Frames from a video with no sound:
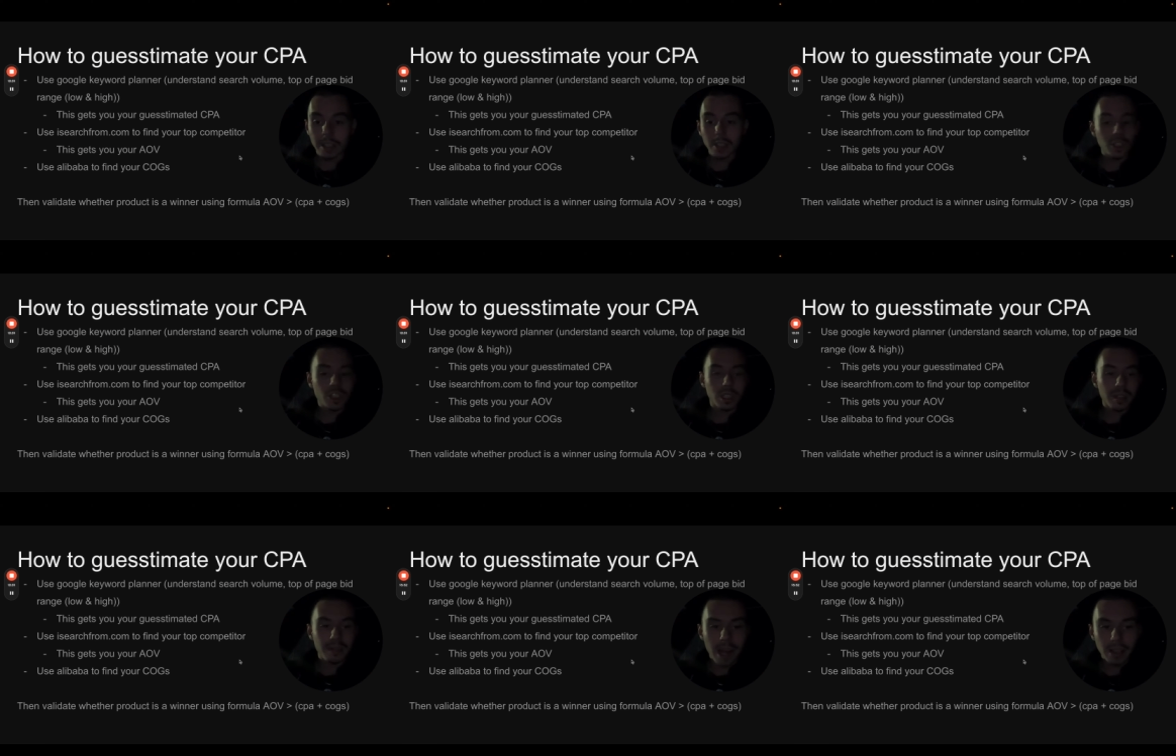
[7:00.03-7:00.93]
you're just going to
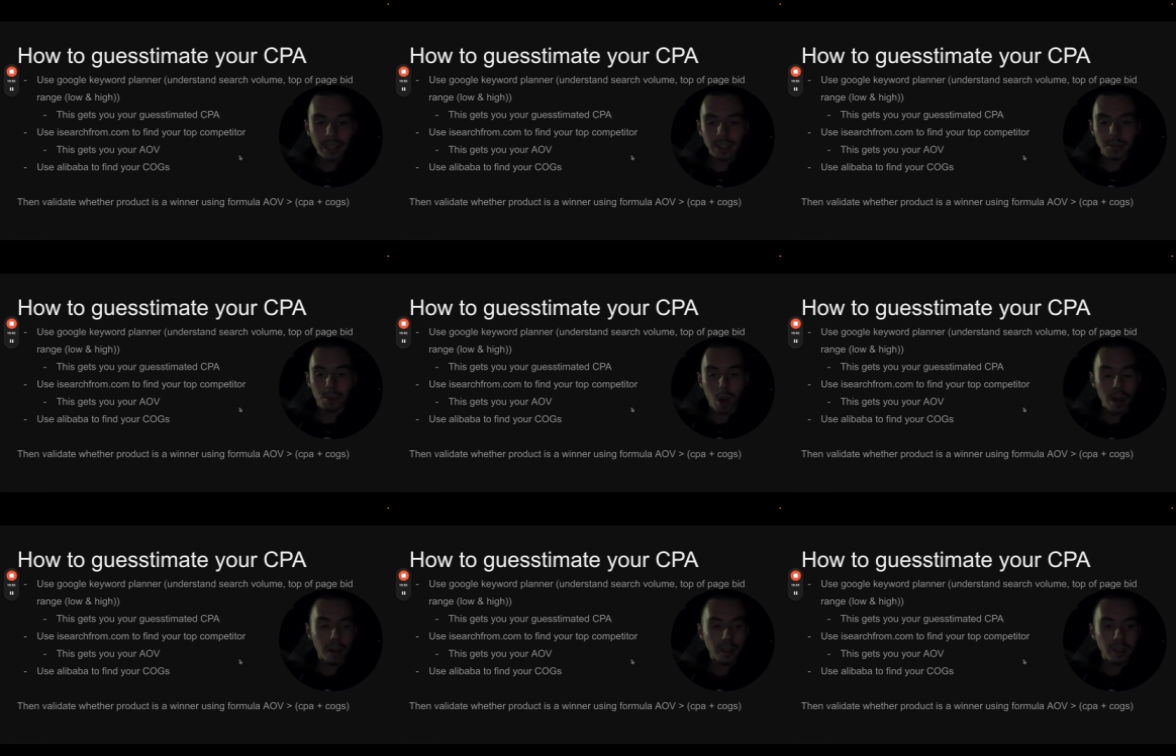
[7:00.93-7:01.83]
validate the
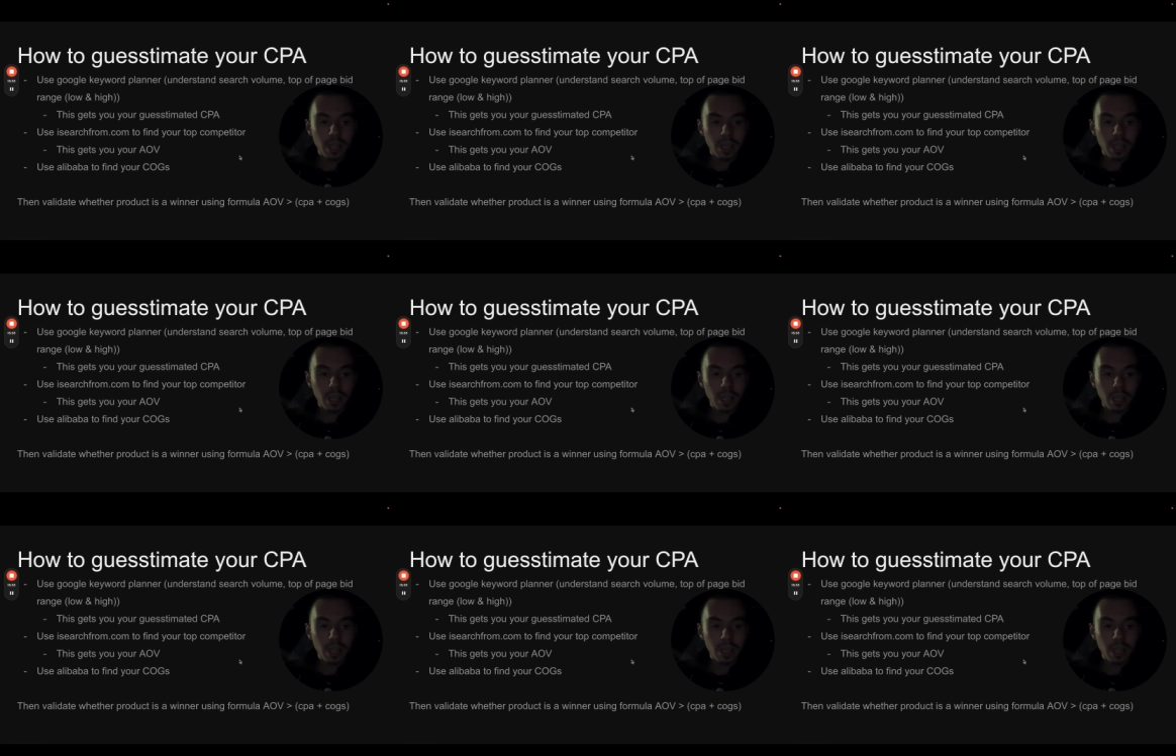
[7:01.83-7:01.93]
product